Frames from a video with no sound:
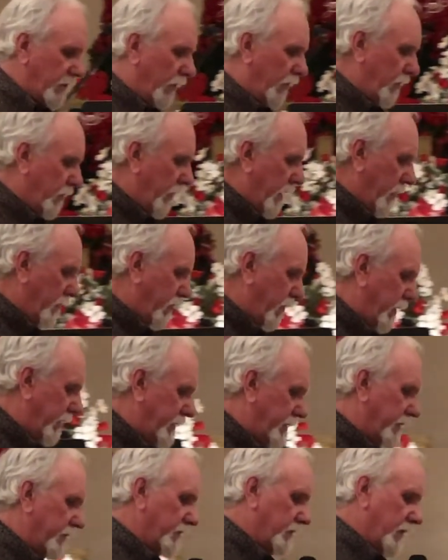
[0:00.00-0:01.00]
talk about
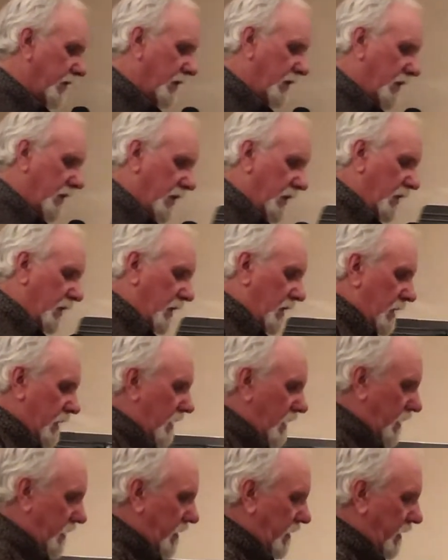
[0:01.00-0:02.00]
preaching
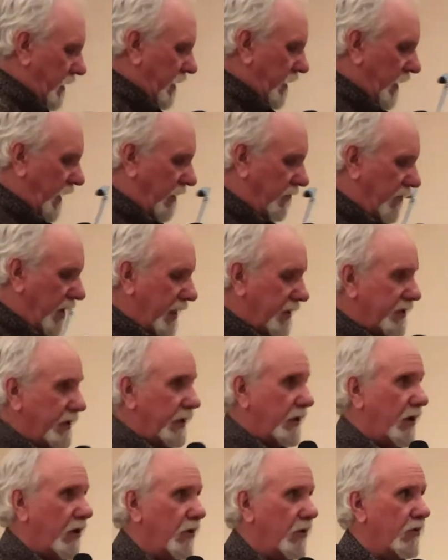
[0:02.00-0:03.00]
in
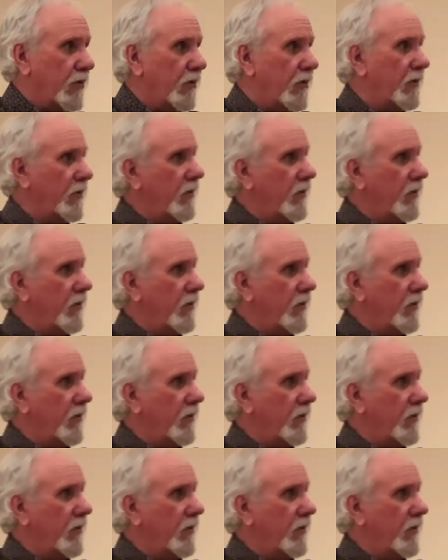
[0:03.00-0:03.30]
Mexico